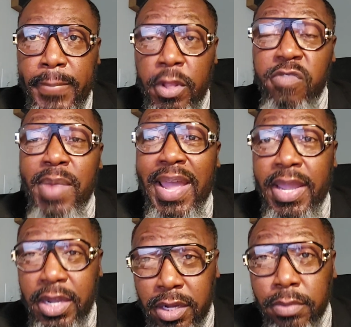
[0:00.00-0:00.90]
of my
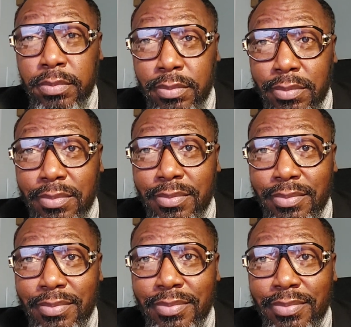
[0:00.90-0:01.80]
income,
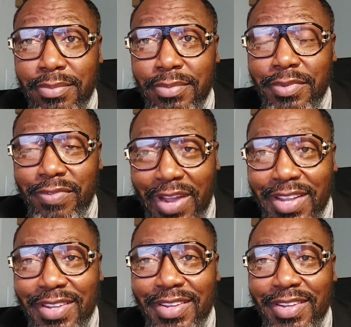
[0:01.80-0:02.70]

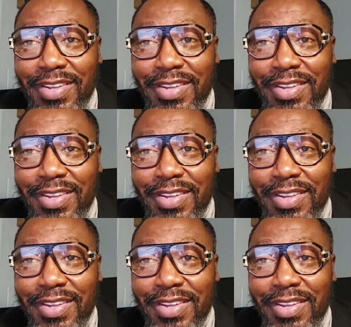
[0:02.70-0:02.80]
right?